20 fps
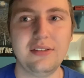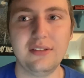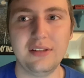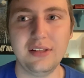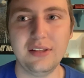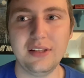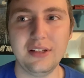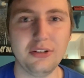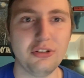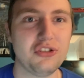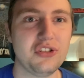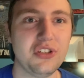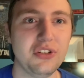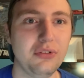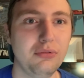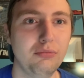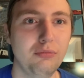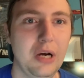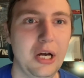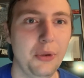they're still
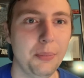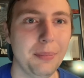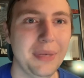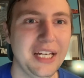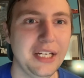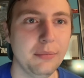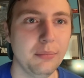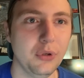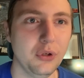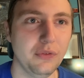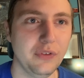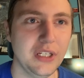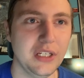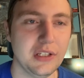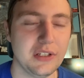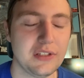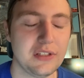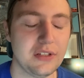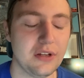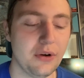well-made
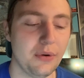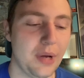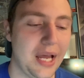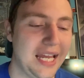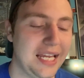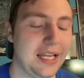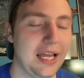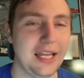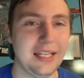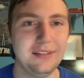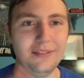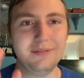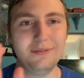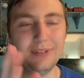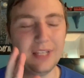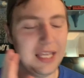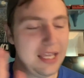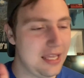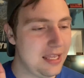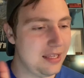movies. So I
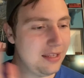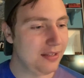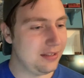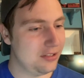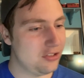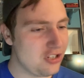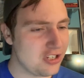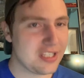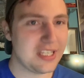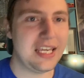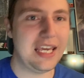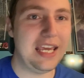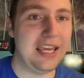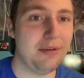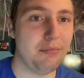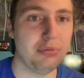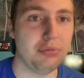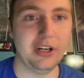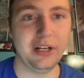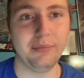just
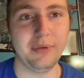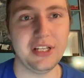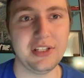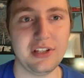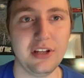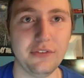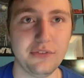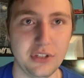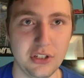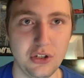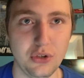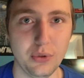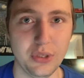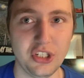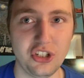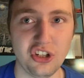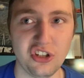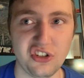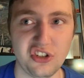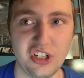can't bring myself to do it
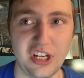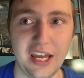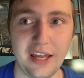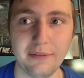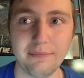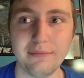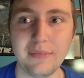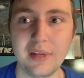just yet.